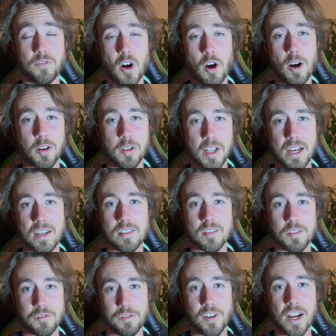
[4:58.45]
far less
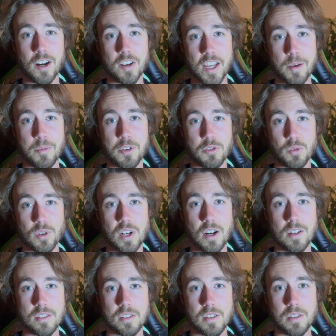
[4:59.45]
than fire damage will
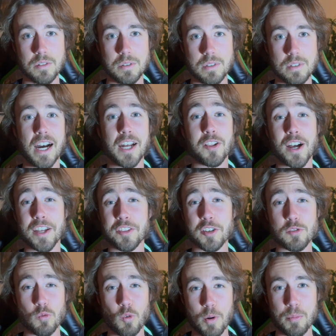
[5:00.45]
cause you. I lied.
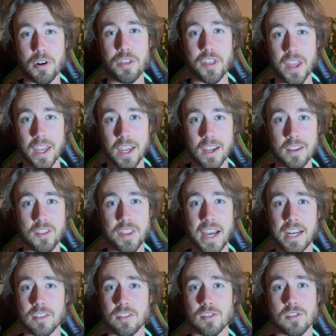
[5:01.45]
There's one more thing
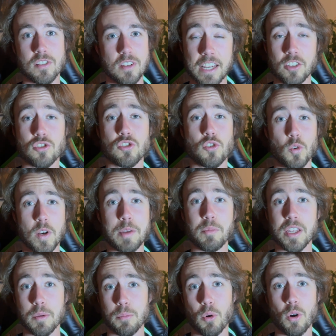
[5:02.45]
that's
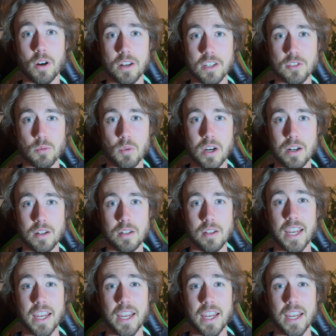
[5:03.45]
extremely important as well,